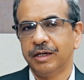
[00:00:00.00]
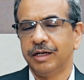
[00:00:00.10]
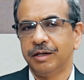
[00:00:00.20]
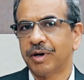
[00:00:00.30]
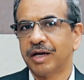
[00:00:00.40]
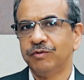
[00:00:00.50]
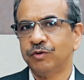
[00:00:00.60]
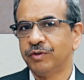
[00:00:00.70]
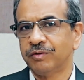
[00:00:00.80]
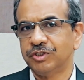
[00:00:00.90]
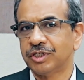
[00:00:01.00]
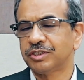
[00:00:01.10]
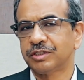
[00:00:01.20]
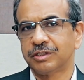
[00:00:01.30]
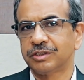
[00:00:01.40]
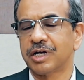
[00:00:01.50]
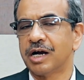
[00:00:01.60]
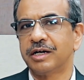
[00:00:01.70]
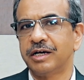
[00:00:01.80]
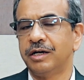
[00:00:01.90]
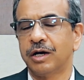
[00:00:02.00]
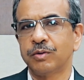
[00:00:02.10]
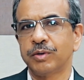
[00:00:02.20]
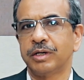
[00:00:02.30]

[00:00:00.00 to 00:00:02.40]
In my view, we have just started now.